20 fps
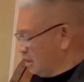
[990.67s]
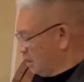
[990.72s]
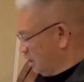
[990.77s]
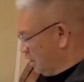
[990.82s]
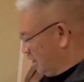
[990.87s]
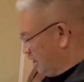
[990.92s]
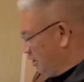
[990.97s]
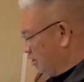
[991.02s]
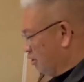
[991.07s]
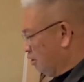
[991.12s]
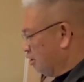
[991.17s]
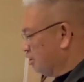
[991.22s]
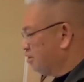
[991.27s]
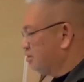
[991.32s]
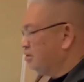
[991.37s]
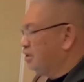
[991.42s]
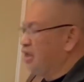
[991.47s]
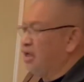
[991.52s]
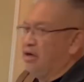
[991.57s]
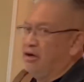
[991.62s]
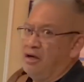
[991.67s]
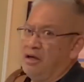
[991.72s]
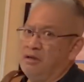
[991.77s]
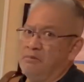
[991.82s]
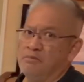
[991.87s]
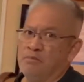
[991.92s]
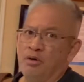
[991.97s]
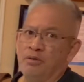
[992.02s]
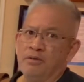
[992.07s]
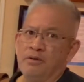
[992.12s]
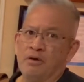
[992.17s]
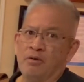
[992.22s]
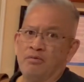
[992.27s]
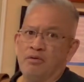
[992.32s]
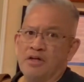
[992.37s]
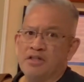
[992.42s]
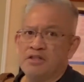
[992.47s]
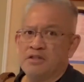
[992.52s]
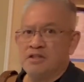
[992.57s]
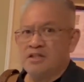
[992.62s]
he also carried both a
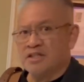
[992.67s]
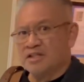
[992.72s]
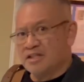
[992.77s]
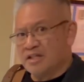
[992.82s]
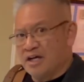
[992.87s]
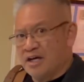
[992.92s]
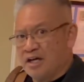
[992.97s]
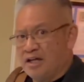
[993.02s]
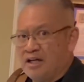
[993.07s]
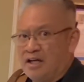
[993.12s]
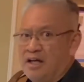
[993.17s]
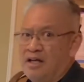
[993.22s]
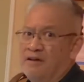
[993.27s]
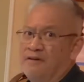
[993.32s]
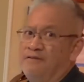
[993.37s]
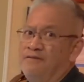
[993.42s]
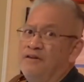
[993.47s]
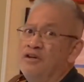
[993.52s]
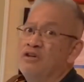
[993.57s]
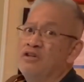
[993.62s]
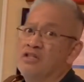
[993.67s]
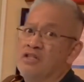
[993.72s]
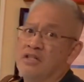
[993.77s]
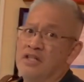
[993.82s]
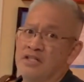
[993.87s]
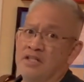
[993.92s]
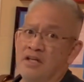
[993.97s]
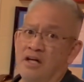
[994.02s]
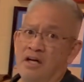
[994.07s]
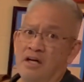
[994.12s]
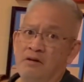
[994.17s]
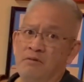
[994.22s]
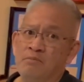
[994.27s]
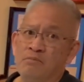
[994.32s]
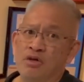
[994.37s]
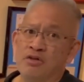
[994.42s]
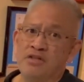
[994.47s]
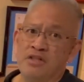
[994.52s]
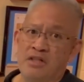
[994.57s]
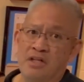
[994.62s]
Russian design and a Finnish design
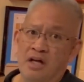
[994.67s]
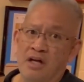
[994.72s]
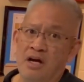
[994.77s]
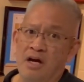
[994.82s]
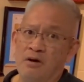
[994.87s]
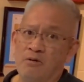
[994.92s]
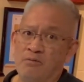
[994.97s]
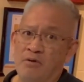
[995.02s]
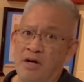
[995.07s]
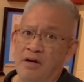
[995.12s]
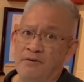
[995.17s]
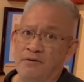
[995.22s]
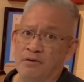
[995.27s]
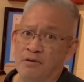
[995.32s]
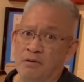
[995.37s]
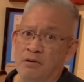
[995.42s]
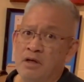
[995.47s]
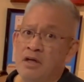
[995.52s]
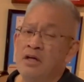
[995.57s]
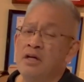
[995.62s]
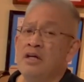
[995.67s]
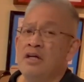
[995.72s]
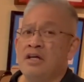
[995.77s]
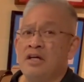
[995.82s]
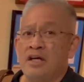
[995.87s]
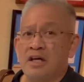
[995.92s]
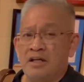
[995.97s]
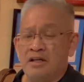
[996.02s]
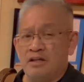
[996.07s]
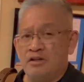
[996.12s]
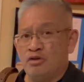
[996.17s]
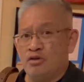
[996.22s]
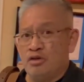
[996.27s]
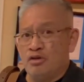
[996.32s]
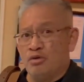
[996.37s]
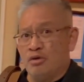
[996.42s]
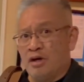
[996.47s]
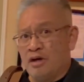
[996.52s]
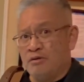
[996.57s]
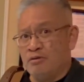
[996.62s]
Mosin Nagant rifle, and in the
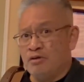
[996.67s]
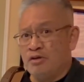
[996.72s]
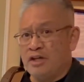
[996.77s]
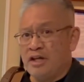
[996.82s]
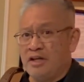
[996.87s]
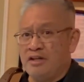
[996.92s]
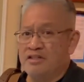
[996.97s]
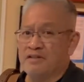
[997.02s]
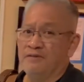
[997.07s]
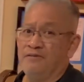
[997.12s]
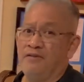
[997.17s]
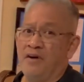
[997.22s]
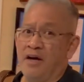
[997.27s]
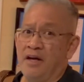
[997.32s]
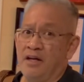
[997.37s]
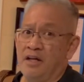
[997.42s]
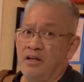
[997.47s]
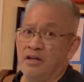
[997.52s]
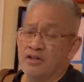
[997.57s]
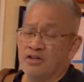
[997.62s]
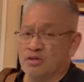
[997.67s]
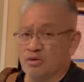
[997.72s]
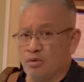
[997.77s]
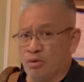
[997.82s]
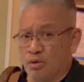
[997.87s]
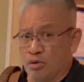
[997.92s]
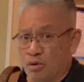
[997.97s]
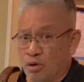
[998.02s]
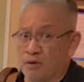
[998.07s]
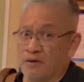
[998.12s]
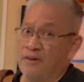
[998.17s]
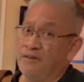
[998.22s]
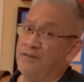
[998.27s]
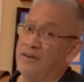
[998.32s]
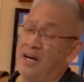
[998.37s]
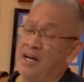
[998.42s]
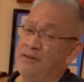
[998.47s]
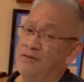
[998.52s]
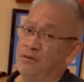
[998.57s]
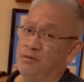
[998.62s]
100 days of fighting, scored over
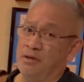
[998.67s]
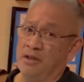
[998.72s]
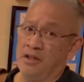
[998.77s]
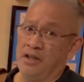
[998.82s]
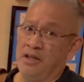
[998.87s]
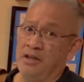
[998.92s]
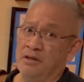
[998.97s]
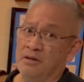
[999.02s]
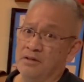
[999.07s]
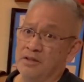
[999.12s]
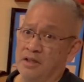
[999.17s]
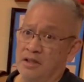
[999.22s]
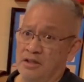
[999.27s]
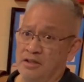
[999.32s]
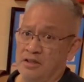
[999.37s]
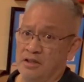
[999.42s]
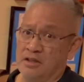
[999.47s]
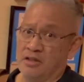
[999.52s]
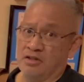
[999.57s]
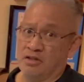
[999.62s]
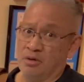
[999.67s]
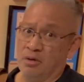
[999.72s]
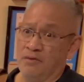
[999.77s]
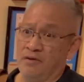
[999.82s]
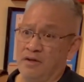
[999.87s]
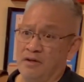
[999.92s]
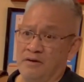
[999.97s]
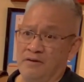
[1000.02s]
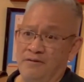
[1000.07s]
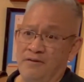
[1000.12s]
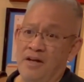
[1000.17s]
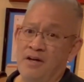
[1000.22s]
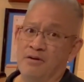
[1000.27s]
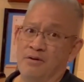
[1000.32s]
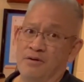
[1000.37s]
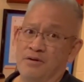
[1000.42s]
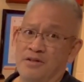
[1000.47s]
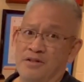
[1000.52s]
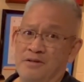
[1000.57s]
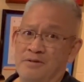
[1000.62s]
500 kills against the Soviet
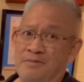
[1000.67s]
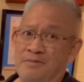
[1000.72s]
invaders.